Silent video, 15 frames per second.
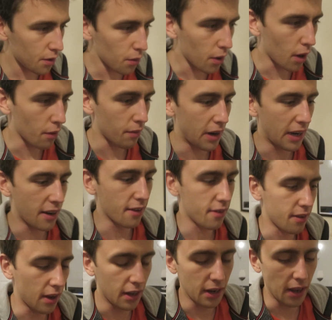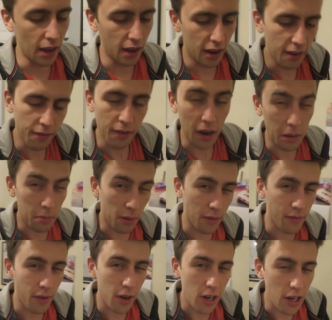still can't really decide if I
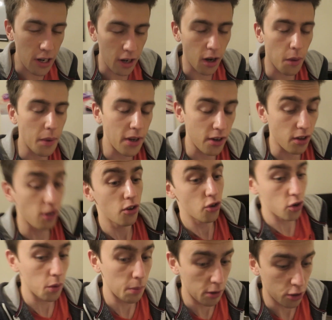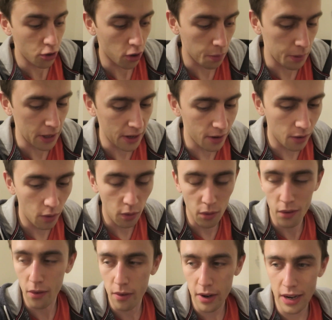prefer going to the shop and shopping
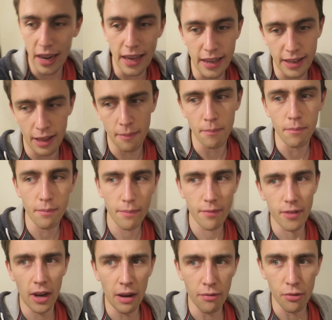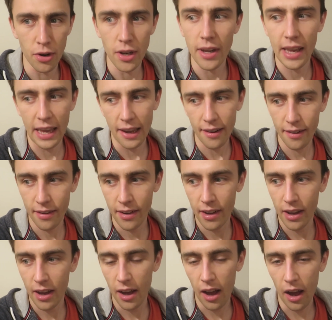or letting them deliver it here.
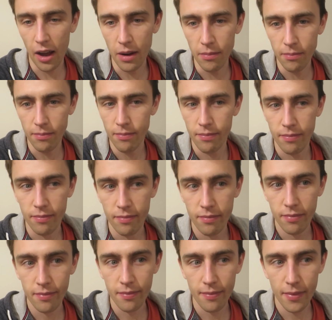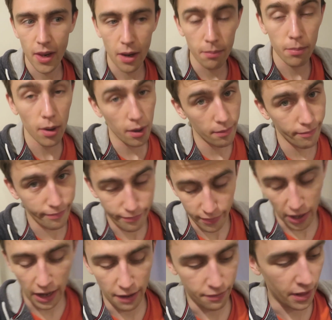But
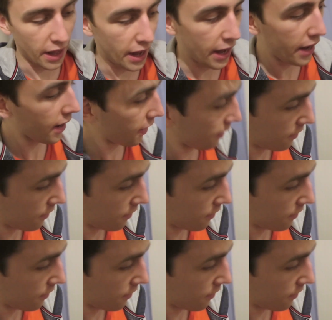I have that hat,